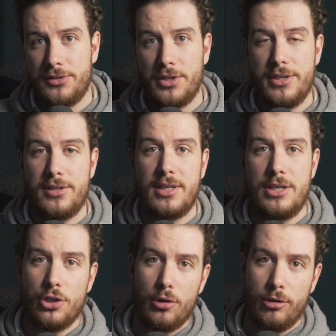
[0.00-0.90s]
So you see
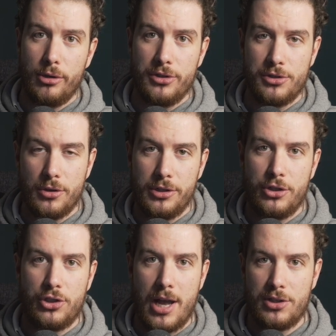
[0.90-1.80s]
Joe Rodon, don't you,
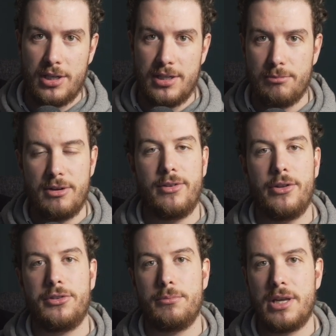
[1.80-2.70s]
charging into
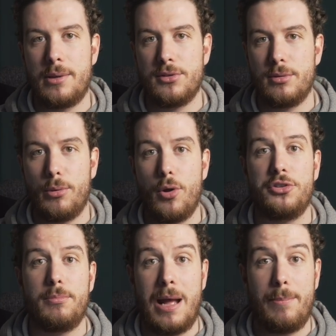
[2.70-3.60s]
midfield sometimes with the ball
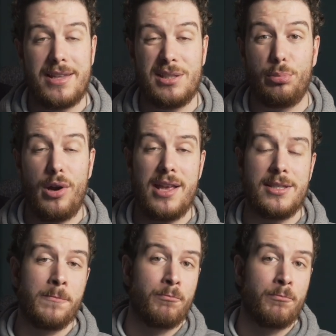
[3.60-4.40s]
to bypass a press.